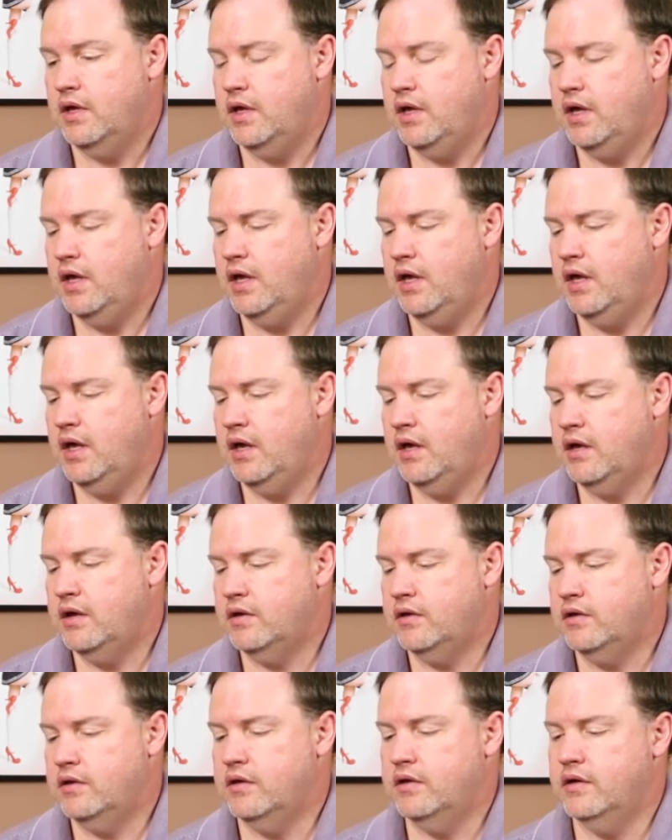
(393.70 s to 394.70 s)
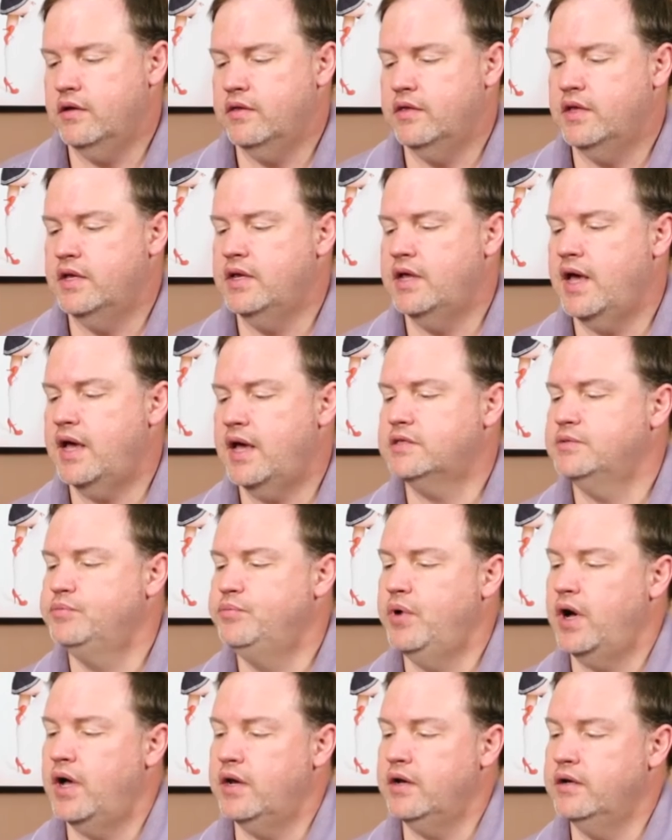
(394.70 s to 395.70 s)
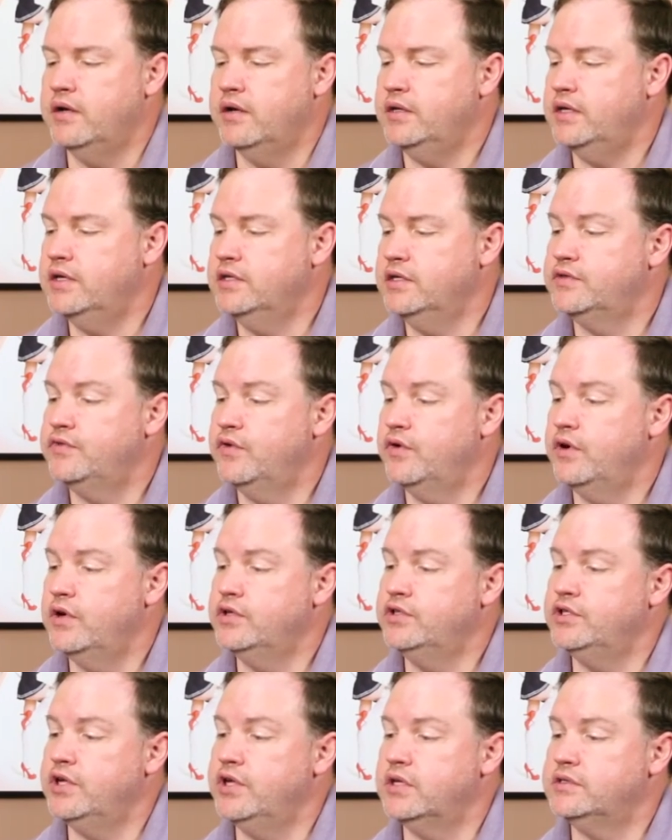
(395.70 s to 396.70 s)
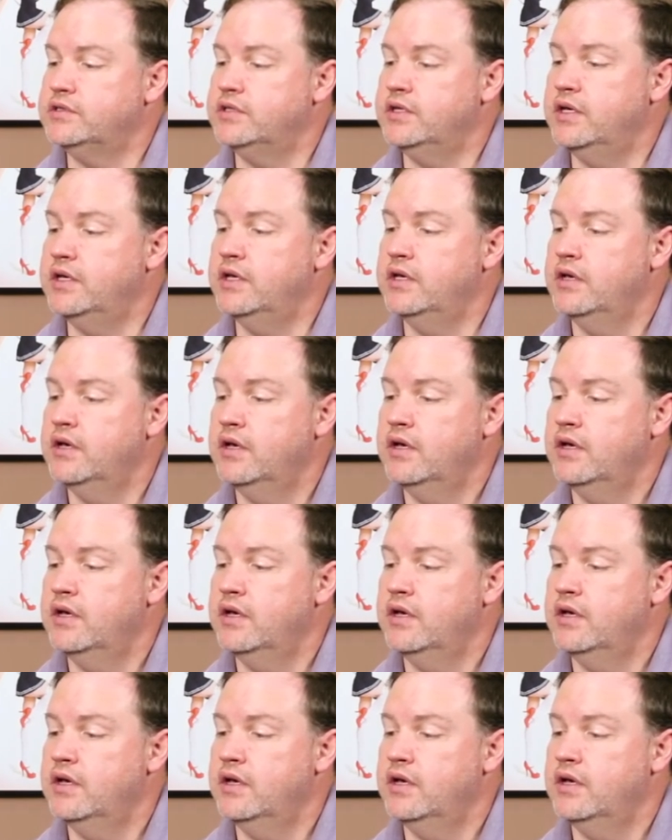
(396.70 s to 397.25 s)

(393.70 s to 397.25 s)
And the next button is for adjusting